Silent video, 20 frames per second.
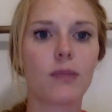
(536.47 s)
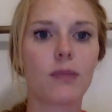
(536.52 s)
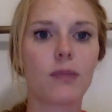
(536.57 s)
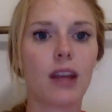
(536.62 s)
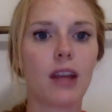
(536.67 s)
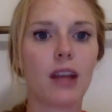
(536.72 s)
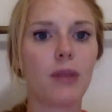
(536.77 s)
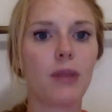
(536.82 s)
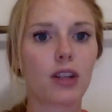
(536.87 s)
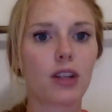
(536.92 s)

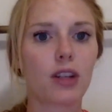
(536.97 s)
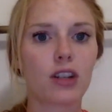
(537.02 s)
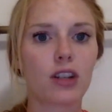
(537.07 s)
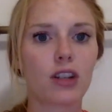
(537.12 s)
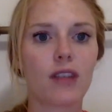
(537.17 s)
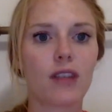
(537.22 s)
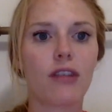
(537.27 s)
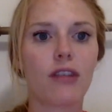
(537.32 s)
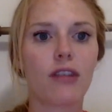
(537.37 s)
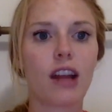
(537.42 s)
paint pictures
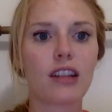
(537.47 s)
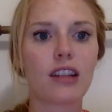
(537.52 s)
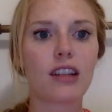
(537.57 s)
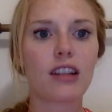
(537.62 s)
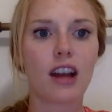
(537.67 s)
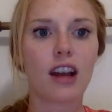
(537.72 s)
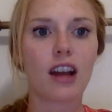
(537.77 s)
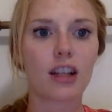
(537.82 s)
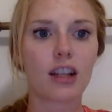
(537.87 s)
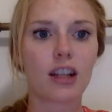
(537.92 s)
of it, write
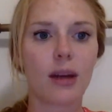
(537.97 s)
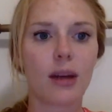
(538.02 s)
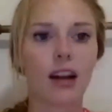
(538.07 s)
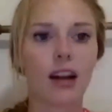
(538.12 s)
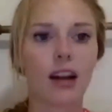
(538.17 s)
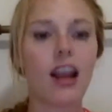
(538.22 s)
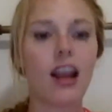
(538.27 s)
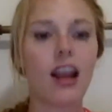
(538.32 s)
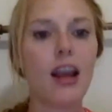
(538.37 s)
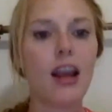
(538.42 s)
songs about it,
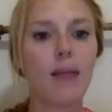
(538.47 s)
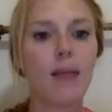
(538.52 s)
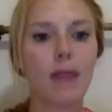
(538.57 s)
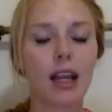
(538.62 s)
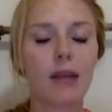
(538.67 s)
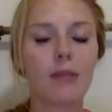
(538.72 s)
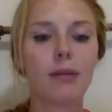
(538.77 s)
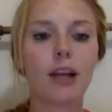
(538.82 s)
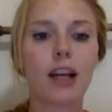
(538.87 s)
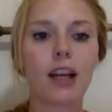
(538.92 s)

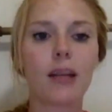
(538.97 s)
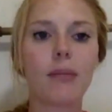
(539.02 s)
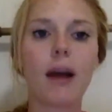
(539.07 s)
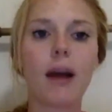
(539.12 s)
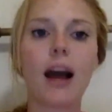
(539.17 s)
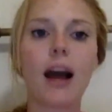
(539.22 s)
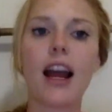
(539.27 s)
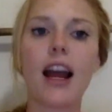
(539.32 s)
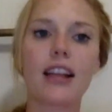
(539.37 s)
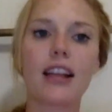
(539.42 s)
make bloody
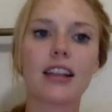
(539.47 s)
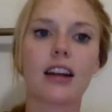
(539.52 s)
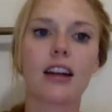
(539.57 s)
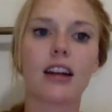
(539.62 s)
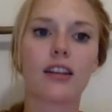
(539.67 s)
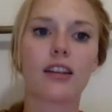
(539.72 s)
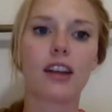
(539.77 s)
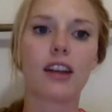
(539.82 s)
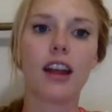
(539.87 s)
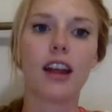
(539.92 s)
pies out
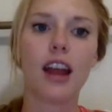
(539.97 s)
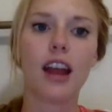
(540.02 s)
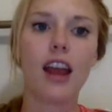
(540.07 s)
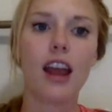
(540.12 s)
of it.